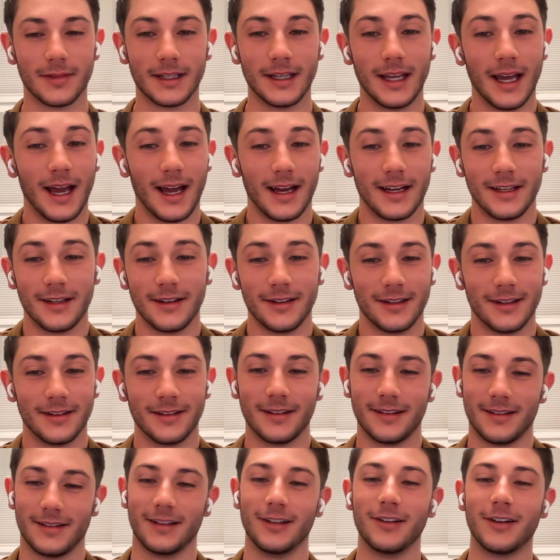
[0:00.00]
Yeah,
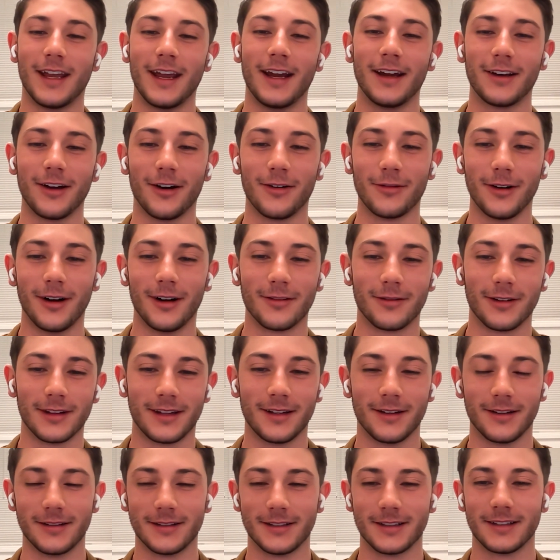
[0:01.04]
you can't go wrong
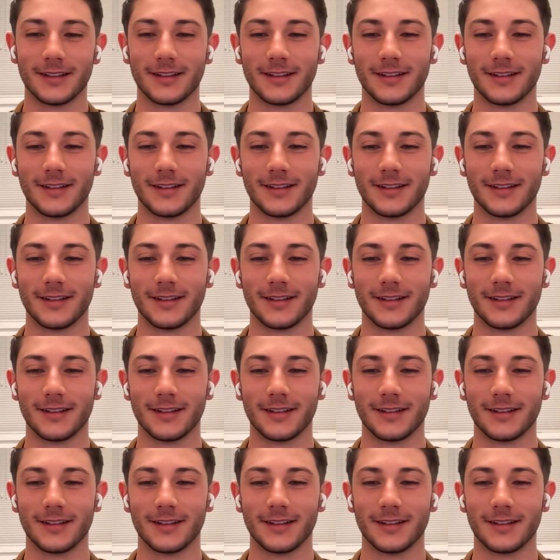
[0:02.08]
with those.